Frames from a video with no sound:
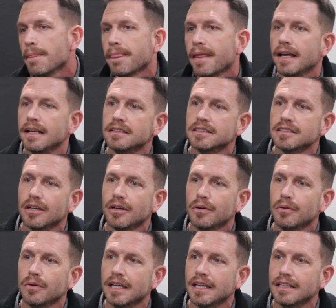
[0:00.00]
And
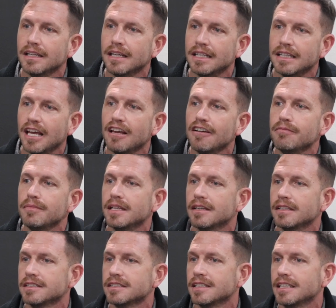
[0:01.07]
so it gave me
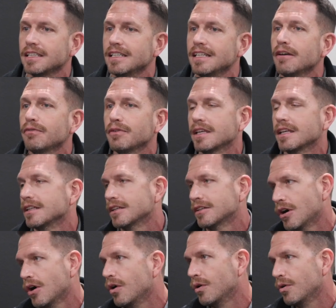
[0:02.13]
a significant
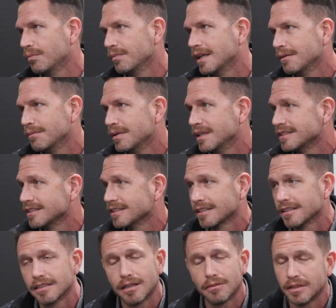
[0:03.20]
calm in business
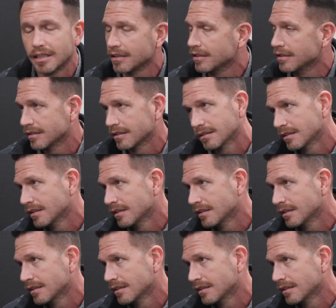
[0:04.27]
because I'm like, look,